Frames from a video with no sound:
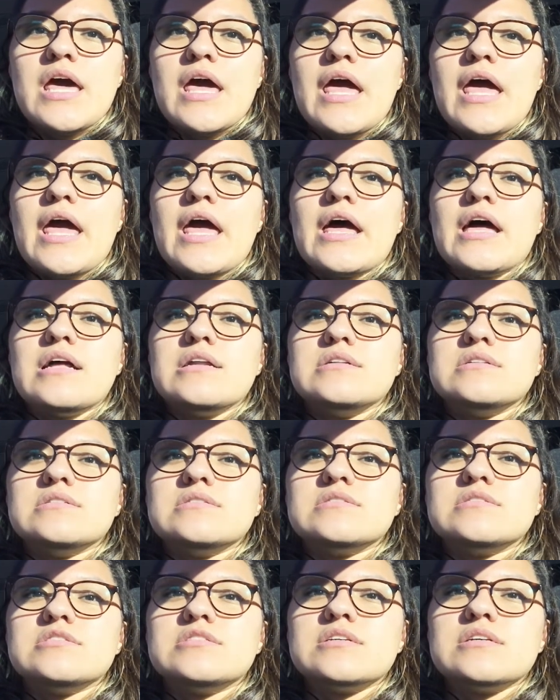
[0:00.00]
and
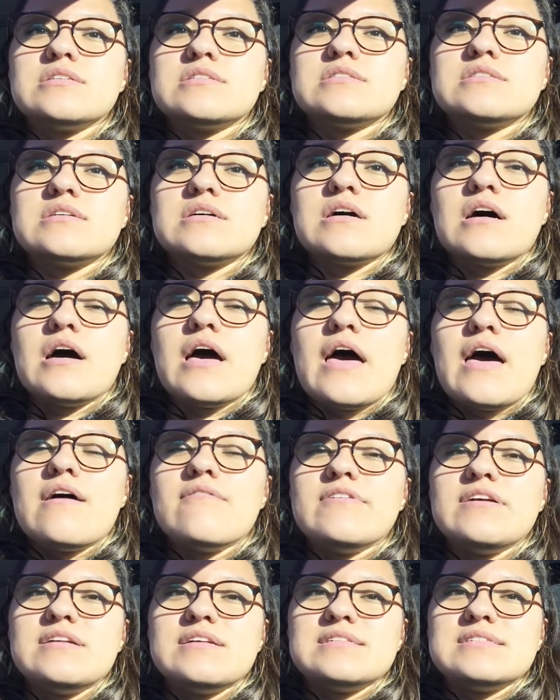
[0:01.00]
just a
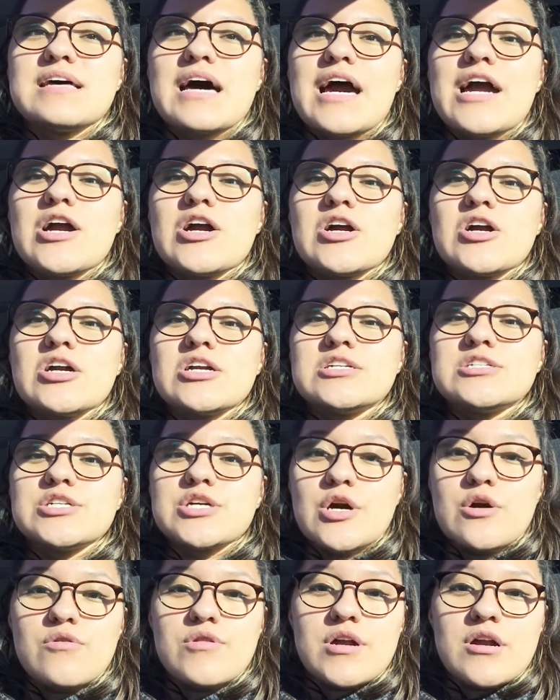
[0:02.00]
heavy desire to
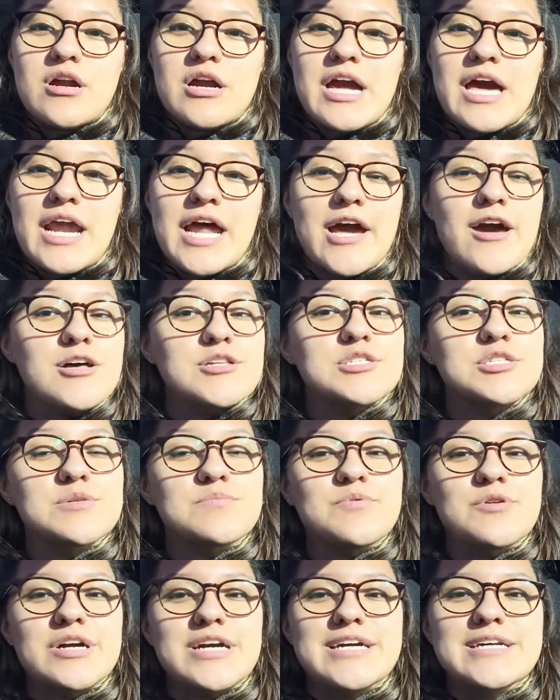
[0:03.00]
go there. And I also
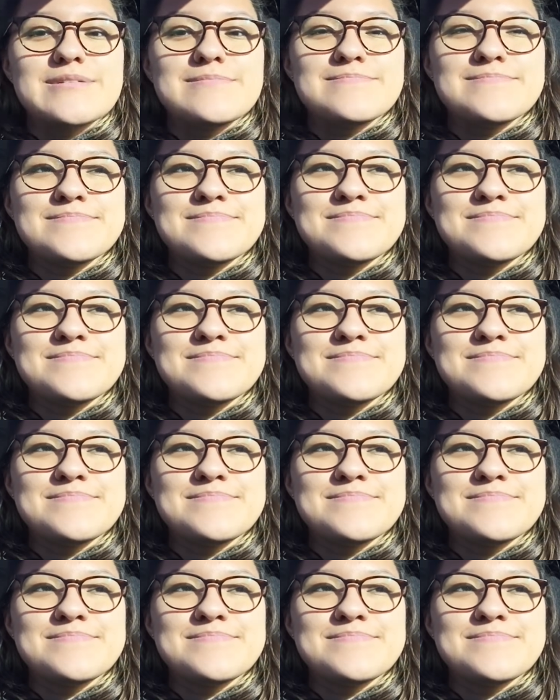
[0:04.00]
prayed,